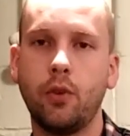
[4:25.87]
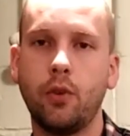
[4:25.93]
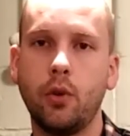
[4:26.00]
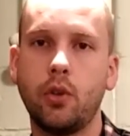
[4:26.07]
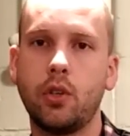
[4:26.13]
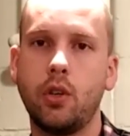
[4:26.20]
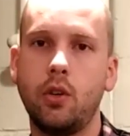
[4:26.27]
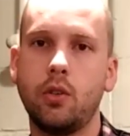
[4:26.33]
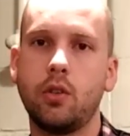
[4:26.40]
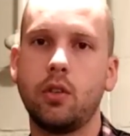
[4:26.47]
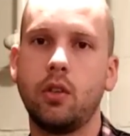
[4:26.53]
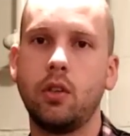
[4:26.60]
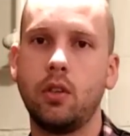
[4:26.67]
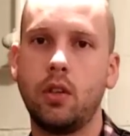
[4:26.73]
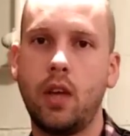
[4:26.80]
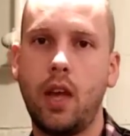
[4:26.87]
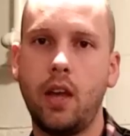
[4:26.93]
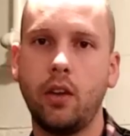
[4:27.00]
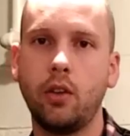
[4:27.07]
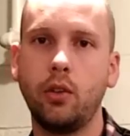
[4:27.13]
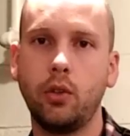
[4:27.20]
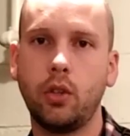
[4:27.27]
fructose
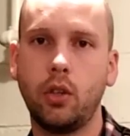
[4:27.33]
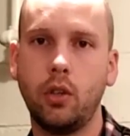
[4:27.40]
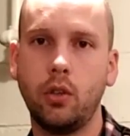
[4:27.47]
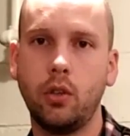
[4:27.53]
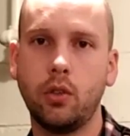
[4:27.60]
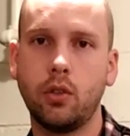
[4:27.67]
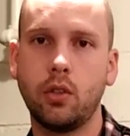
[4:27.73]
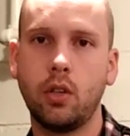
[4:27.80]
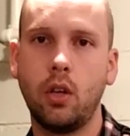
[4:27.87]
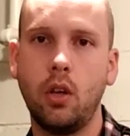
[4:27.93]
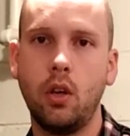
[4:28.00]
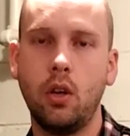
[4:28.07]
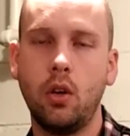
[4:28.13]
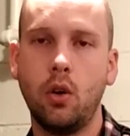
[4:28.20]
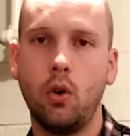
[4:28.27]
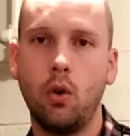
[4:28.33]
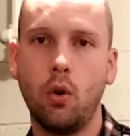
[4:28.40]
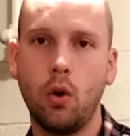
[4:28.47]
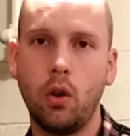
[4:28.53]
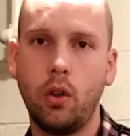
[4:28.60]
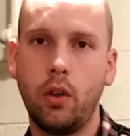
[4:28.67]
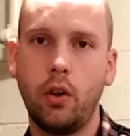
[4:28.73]
and glucose,
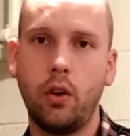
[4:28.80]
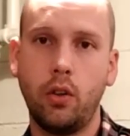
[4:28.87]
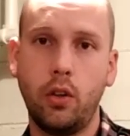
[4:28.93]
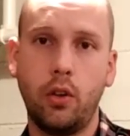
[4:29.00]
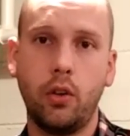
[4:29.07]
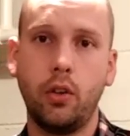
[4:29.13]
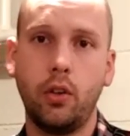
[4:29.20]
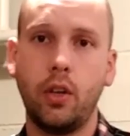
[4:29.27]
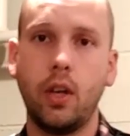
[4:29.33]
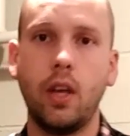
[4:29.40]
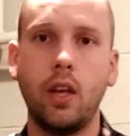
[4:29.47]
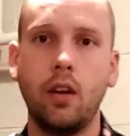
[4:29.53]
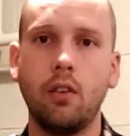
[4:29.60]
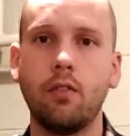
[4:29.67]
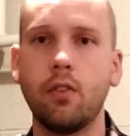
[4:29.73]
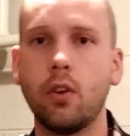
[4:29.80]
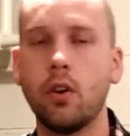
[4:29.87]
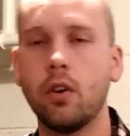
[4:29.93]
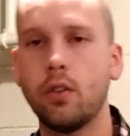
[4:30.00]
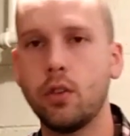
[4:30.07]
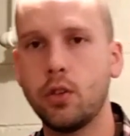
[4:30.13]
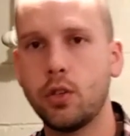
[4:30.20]
or lit literally
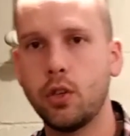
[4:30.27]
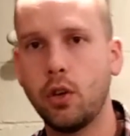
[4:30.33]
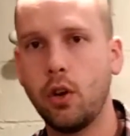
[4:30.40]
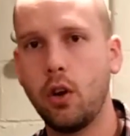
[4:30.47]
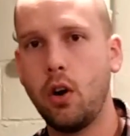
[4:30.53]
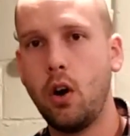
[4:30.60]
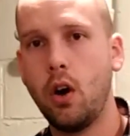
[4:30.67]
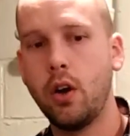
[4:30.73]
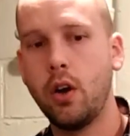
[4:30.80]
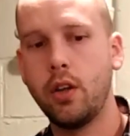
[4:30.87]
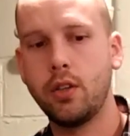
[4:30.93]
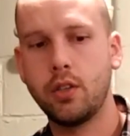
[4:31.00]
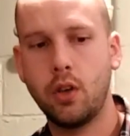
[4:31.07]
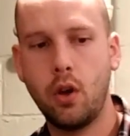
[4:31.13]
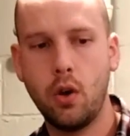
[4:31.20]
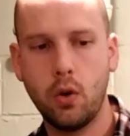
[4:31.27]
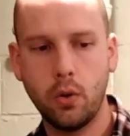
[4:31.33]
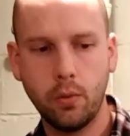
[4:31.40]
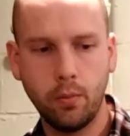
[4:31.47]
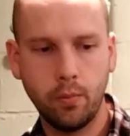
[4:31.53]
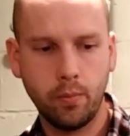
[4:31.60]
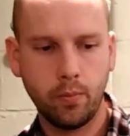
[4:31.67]
invert the sugar on its
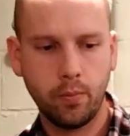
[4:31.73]
own.